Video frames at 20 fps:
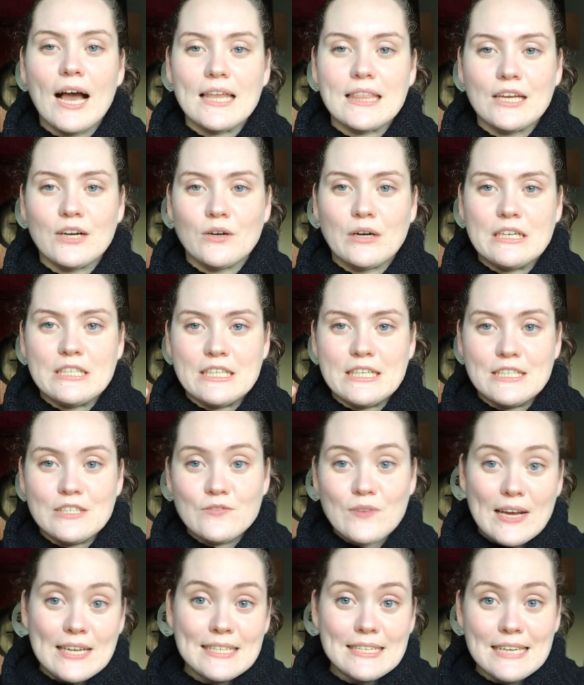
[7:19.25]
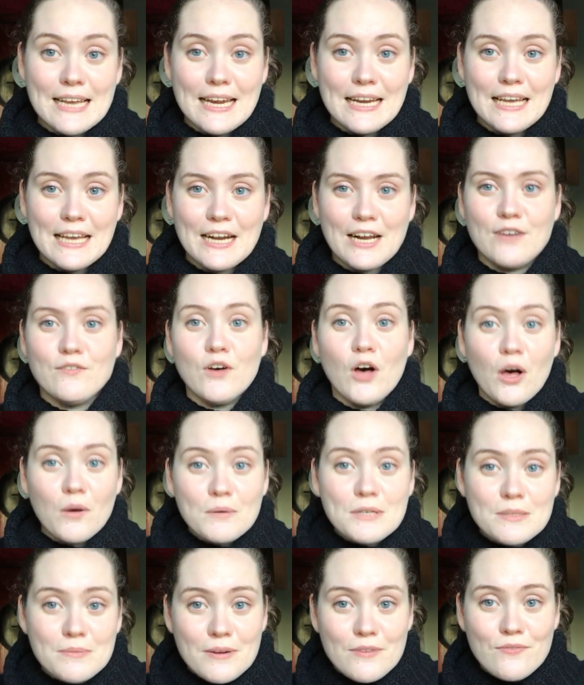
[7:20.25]
I think Russia is fascinating. I've
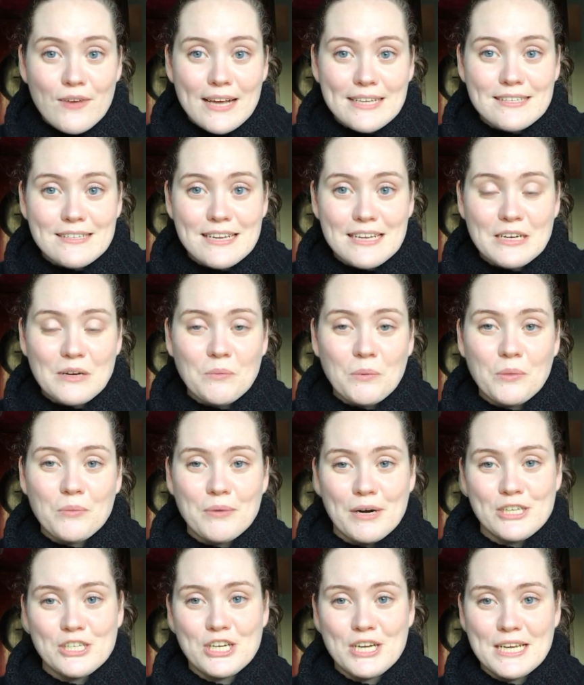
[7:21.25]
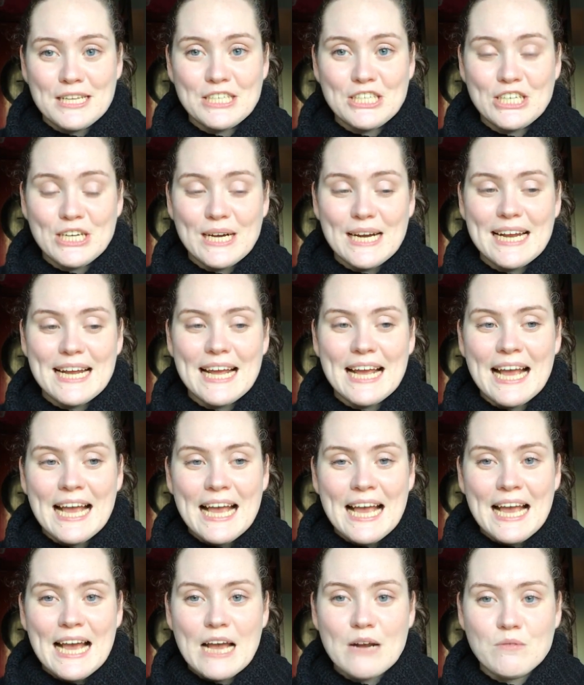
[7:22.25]
always been fascinated with Russian history
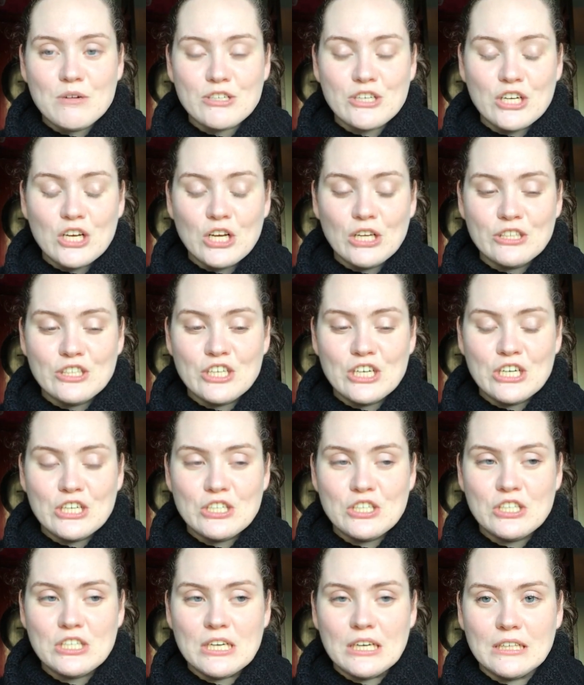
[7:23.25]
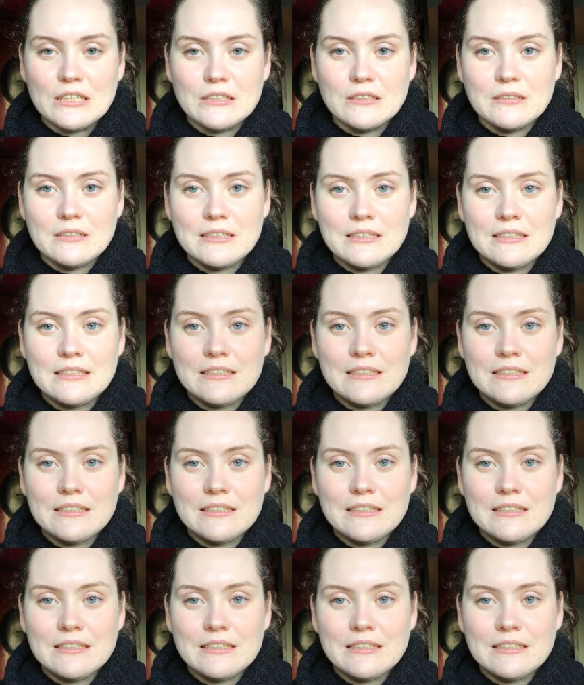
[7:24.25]
and Russian culture, so